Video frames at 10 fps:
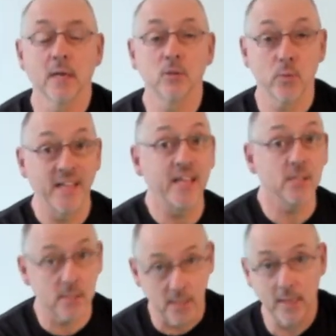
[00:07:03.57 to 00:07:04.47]
like 20
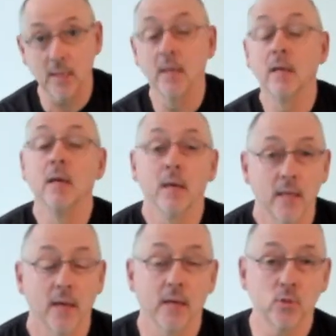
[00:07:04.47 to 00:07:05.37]
each side,
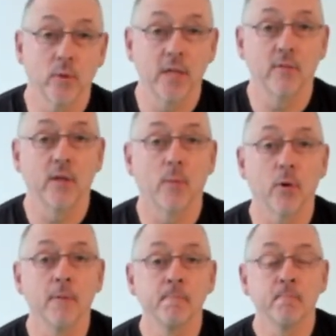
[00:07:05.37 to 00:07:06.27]
yeah, and 20 of the
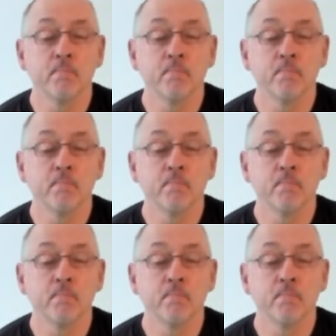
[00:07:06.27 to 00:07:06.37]
upper.